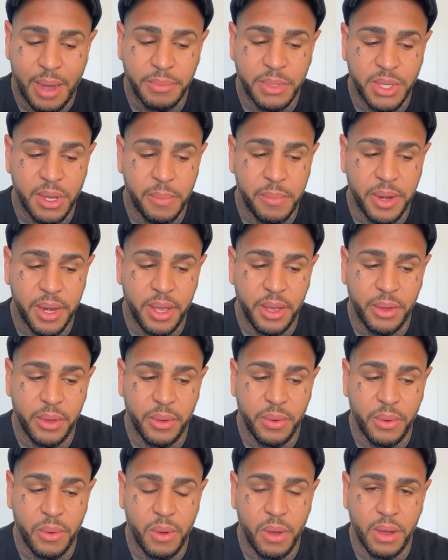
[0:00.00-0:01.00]
somebody
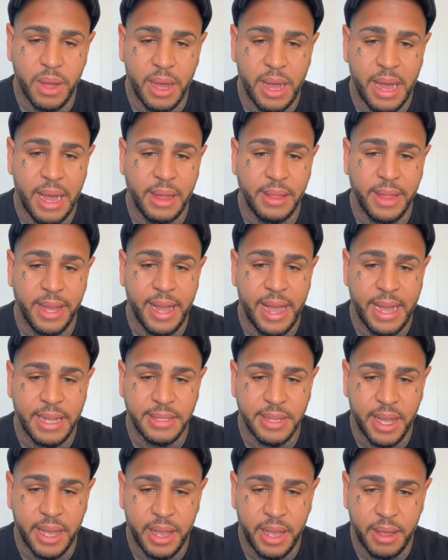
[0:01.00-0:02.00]
who like
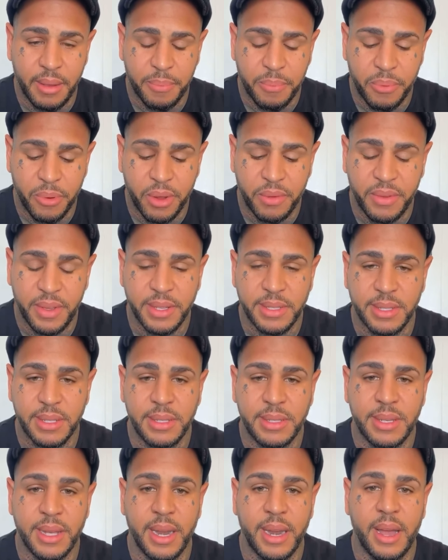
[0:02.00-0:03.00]
as I
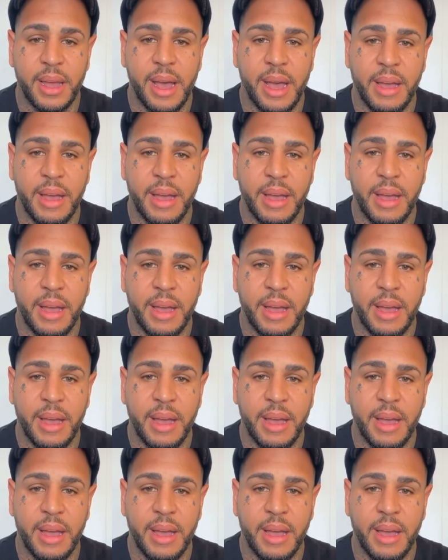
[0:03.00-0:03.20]
previously said,